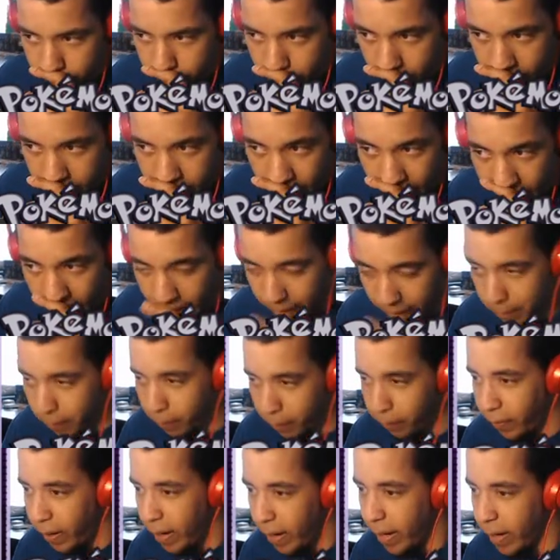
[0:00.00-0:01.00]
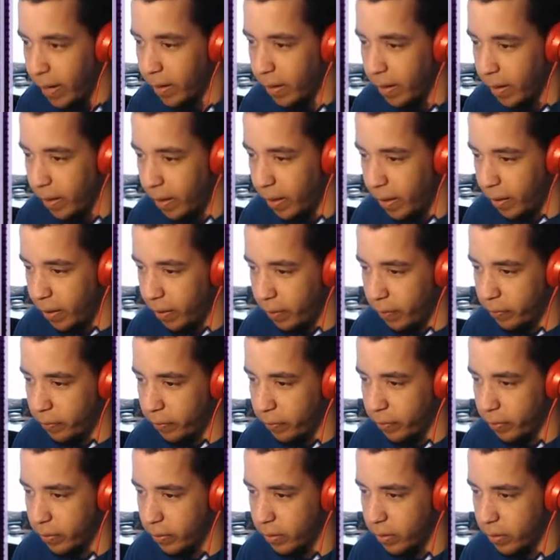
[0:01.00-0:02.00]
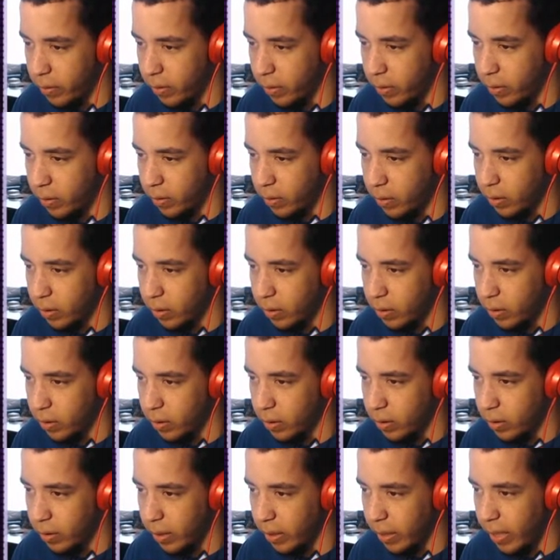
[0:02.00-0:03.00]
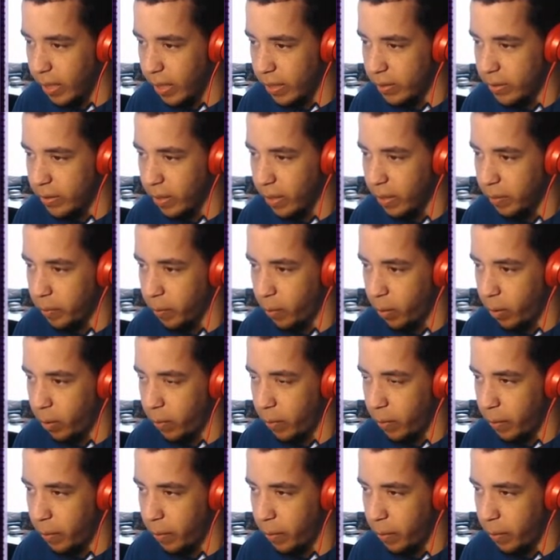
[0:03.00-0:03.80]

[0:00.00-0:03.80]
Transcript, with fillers: Because I am a fan of... That guy selling more